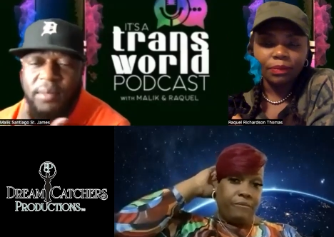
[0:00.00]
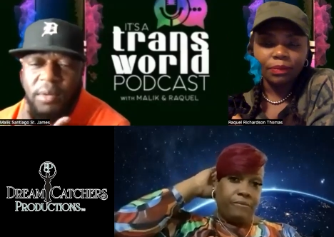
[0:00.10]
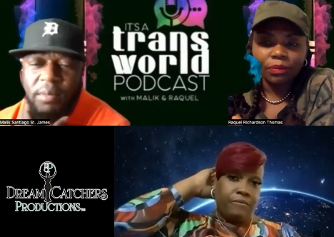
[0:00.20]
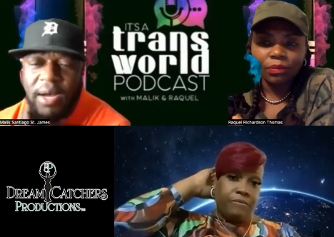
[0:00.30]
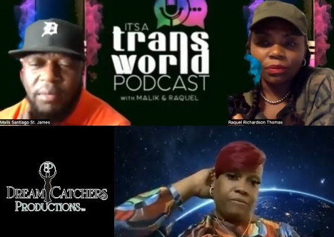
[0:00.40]

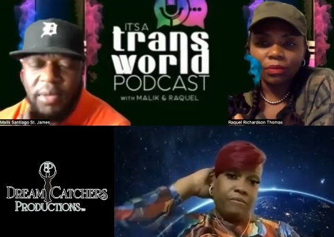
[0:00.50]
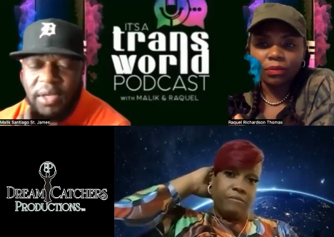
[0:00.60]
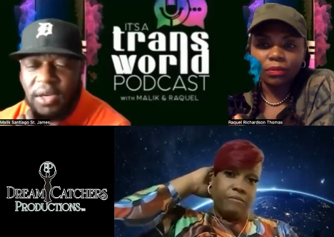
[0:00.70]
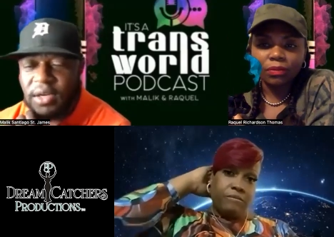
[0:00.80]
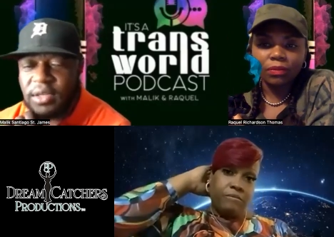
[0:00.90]
Speaker 1: about
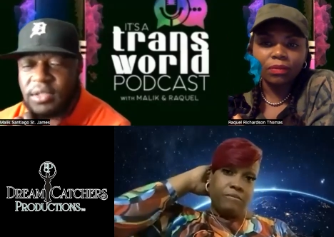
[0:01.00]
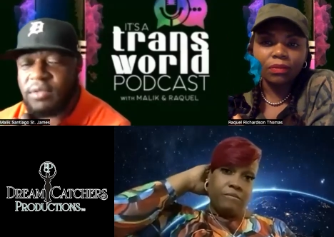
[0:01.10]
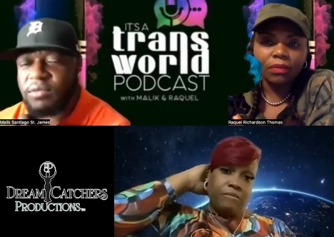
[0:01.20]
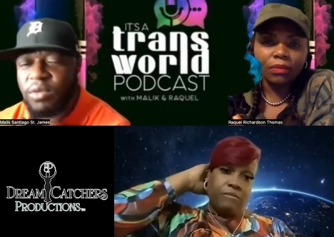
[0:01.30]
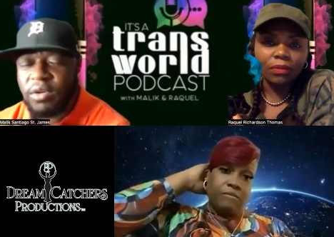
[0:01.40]
because of
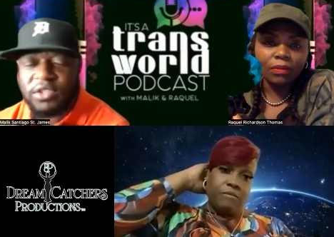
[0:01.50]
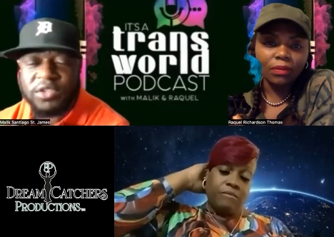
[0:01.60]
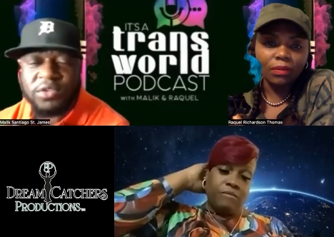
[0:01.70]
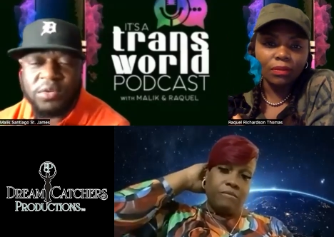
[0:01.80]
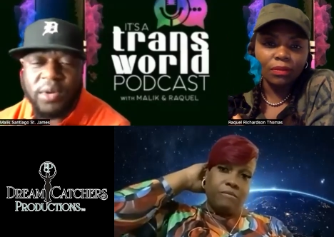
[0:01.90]
what
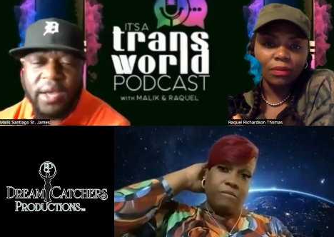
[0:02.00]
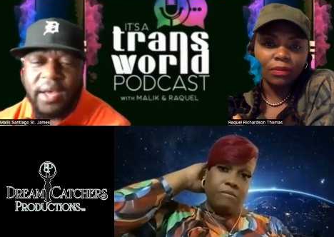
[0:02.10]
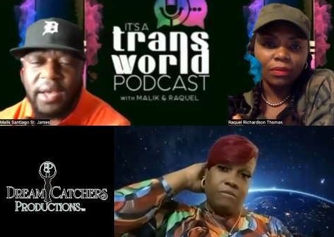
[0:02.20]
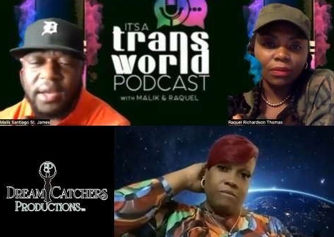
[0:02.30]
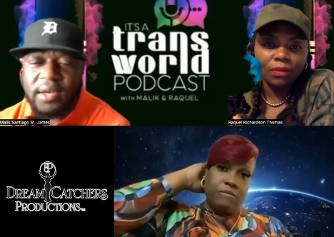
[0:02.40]
you
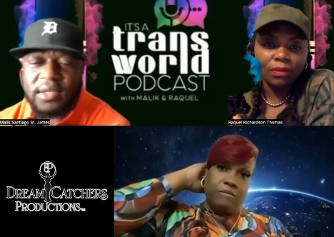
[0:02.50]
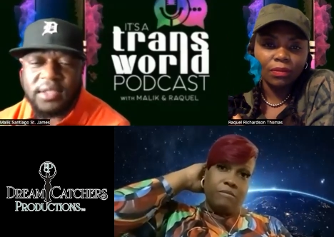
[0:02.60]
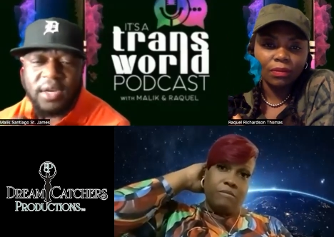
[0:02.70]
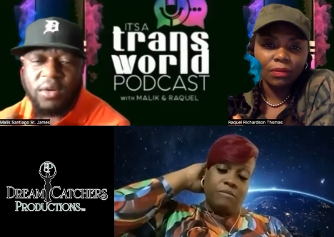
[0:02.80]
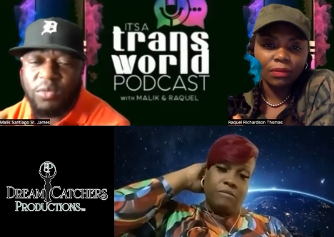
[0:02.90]
had
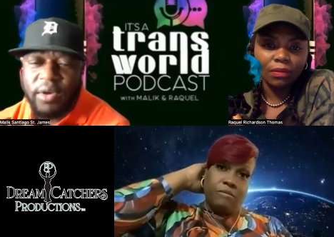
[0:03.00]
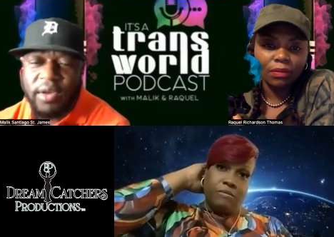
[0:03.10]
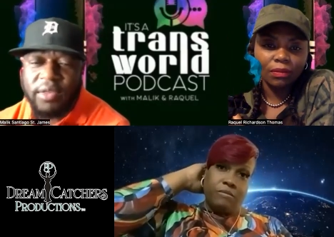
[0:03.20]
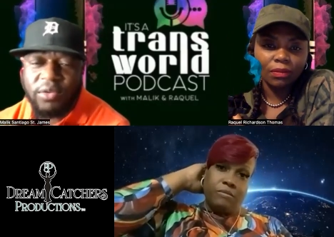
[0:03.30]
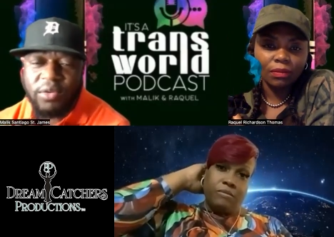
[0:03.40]
dealt
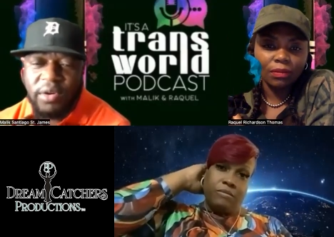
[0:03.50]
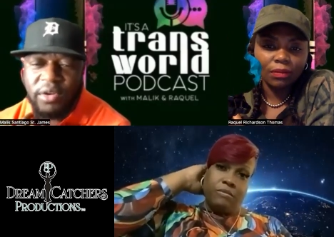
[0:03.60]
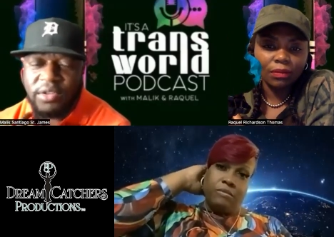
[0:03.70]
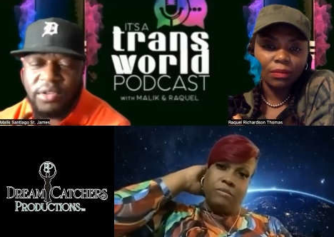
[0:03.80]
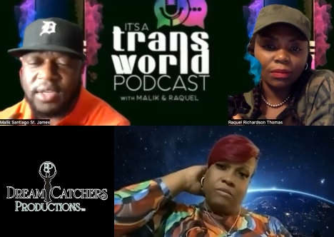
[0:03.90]
with or your
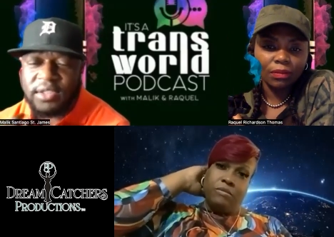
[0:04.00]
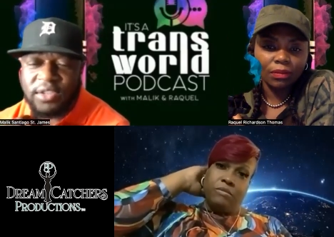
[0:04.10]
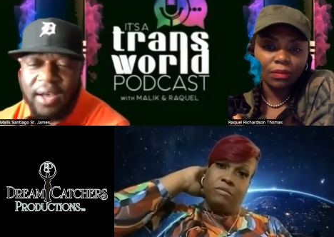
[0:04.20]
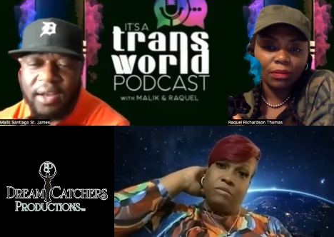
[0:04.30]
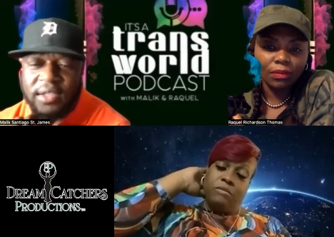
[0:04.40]

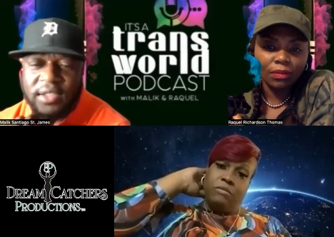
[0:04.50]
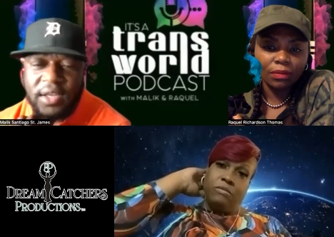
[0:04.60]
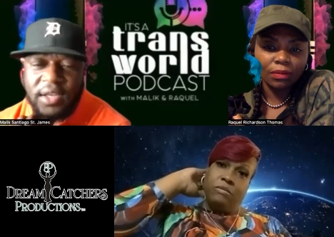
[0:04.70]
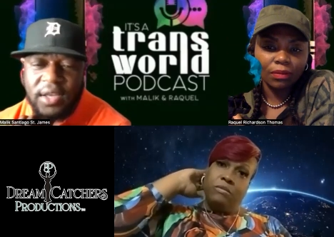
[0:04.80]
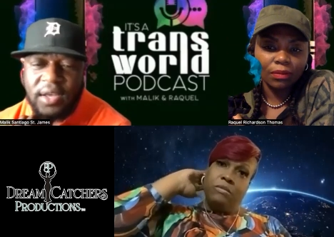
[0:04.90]

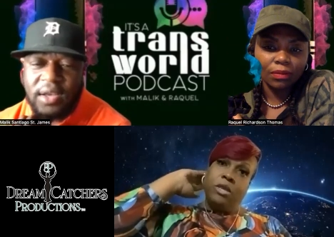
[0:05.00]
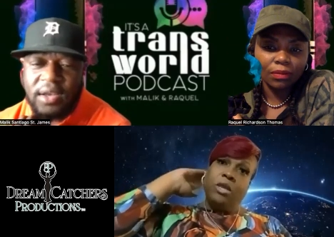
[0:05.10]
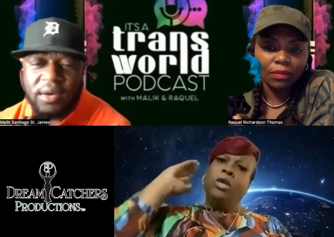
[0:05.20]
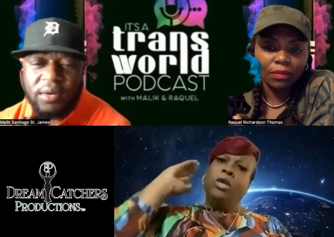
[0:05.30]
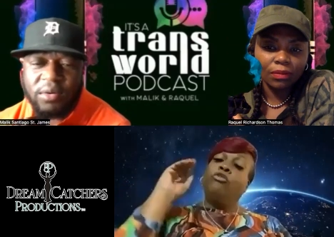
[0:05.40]
sexuality
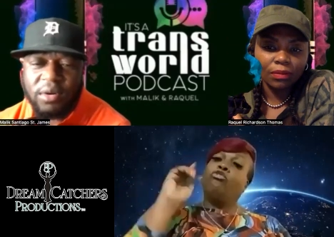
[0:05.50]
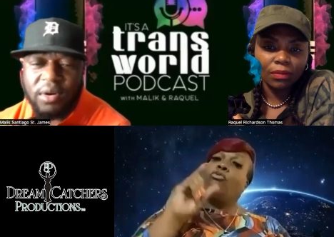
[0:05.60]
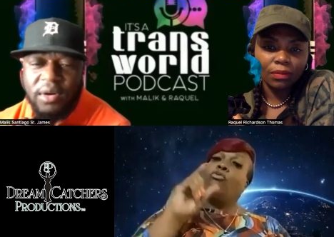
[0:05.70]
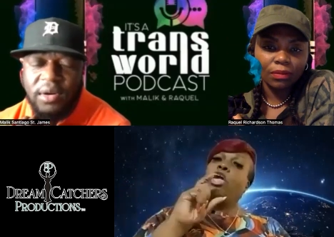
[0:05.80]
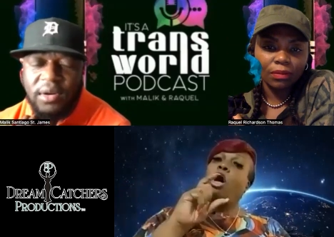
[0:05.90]
or so
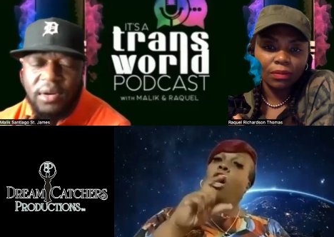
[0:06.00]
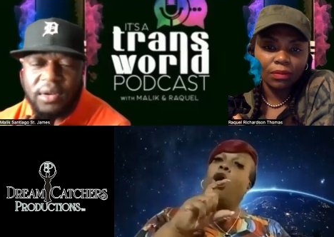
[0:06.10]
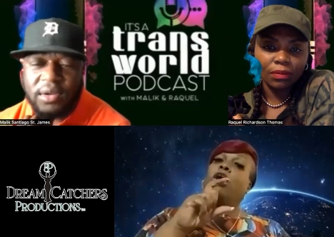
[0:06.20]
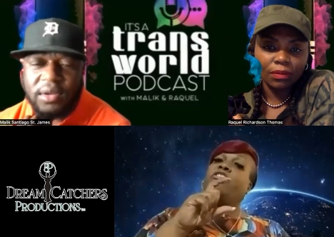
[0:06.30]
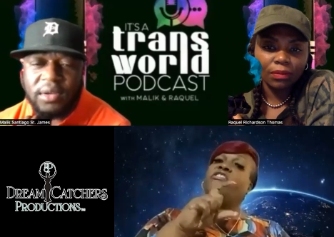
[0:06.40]
Speaker 2: they
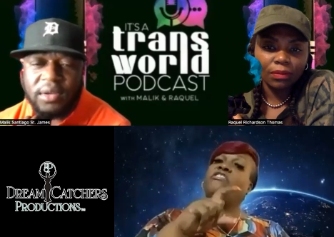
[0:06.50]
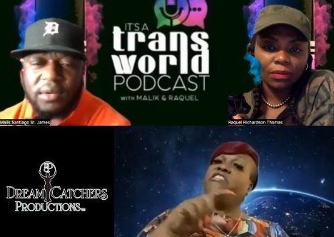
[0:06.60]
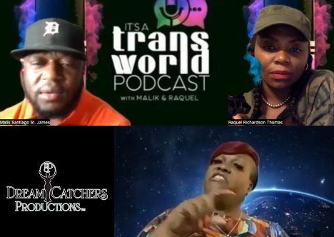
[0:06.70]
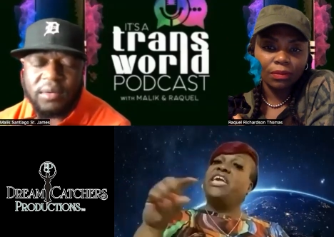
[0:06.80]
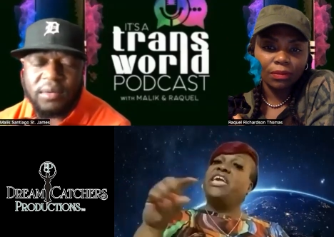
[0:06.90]
all
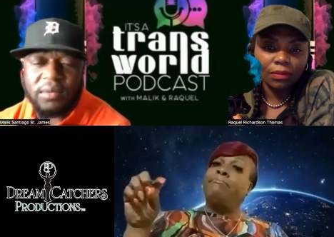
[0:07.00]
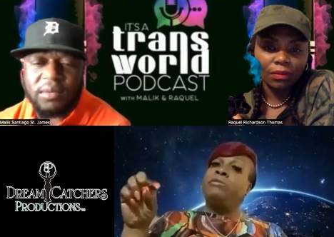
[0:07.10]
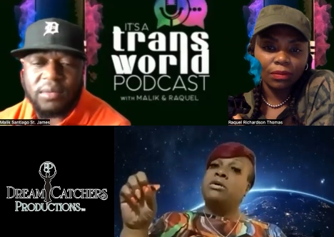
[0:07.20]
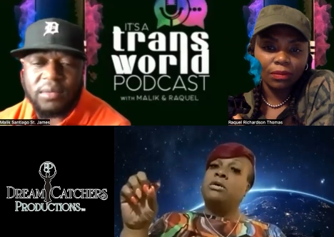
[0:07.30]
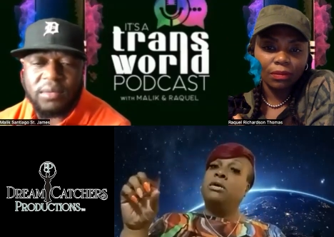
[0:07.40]
stemmed
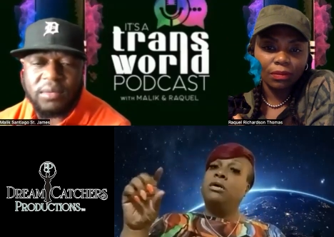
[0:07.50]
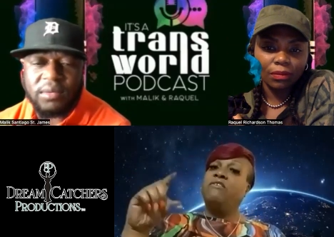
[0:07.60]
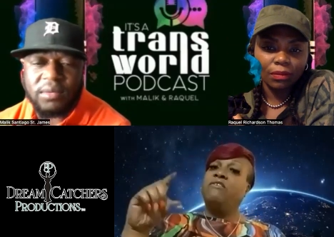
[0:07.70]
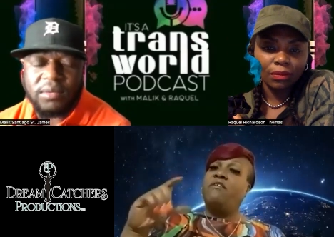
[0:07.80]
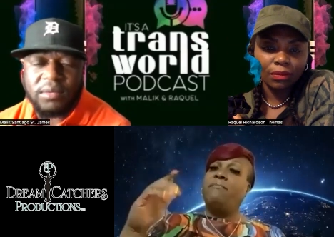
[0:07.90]

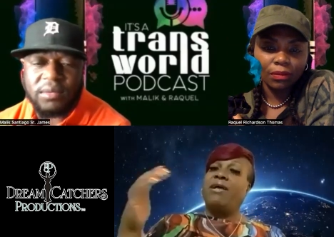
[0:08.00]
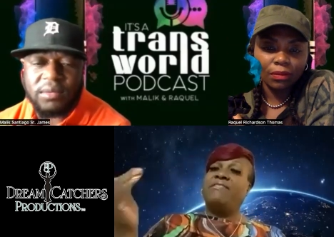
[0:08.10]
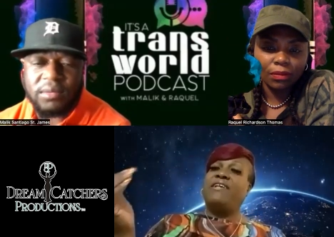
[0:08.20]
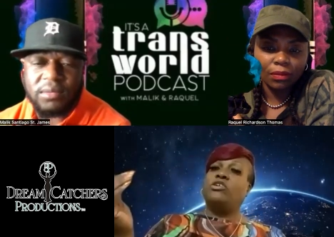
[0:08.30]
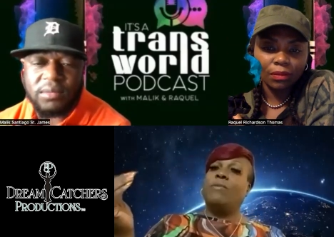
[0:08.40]
from my
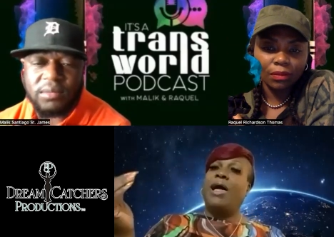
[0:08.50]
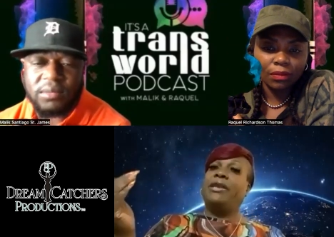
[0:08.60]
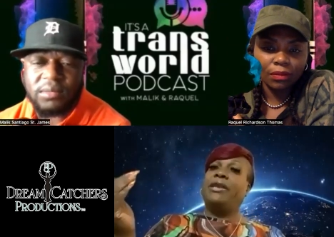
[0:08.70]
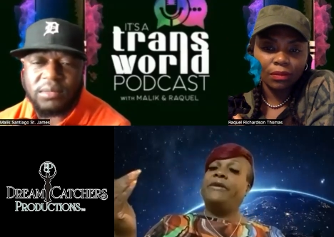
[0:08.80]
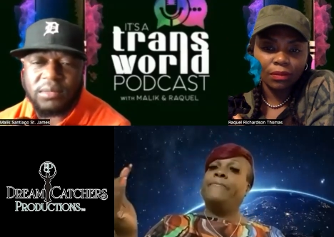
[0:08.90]

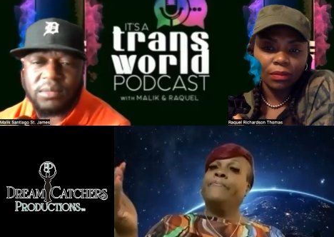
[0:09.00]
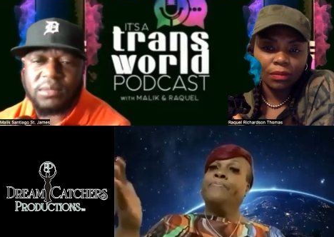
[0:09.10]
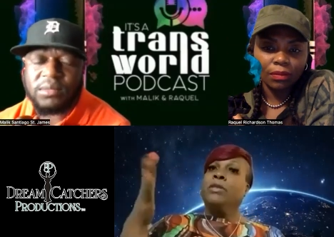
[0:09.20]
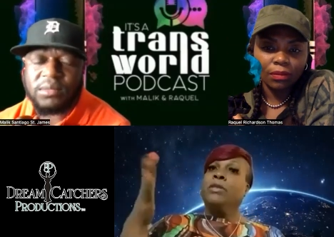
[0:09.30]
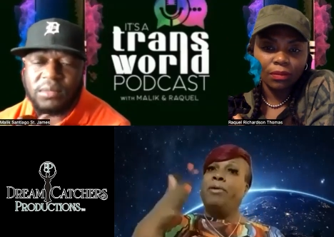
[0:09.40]
sexuality,
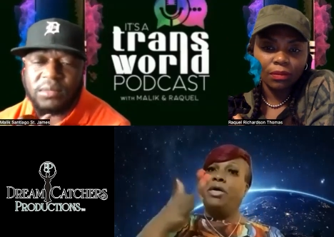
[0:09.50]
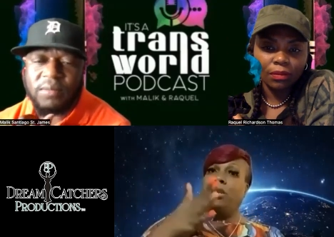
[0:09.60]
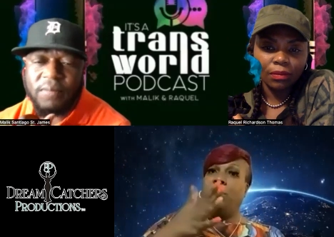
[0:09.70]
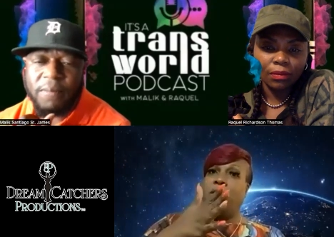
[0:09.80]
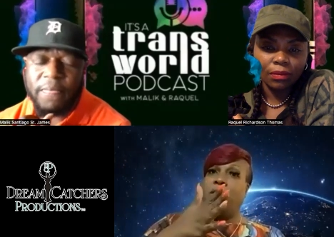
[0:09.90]
but
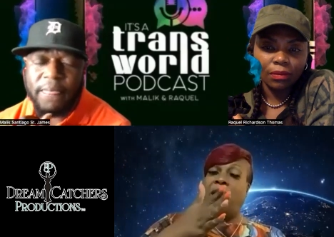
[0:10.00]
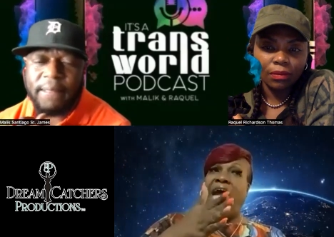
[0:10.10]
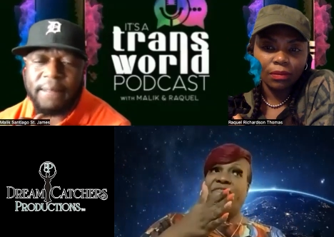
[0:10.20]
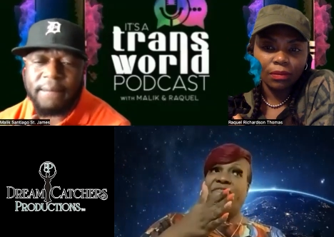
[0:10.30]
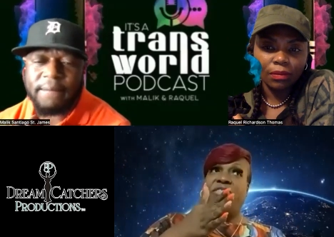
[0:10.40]

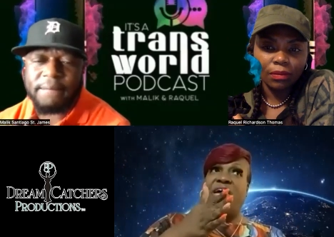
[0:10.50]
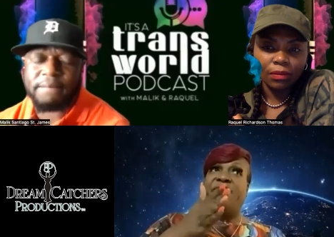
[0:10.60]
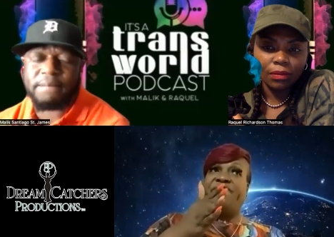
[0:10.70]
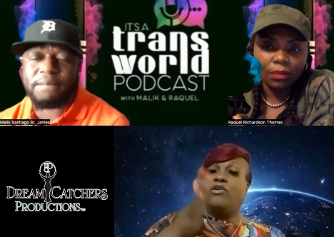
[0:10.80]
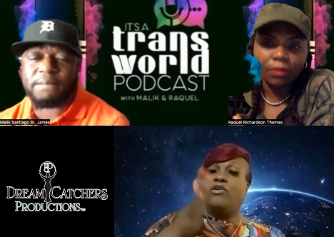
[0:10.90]
after that
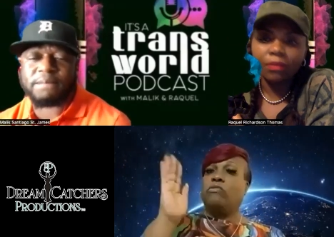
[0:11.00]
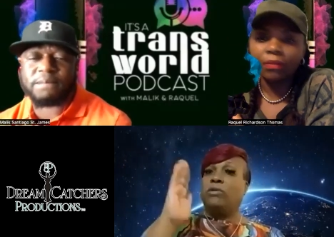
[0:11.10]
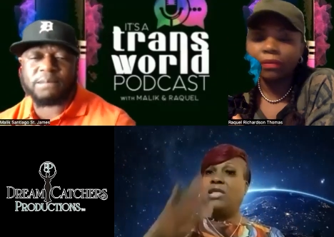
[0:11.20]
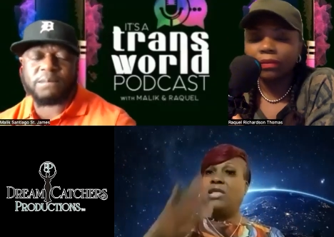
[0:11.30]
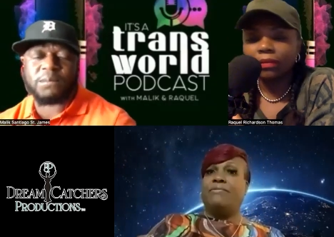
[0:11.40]
first one, that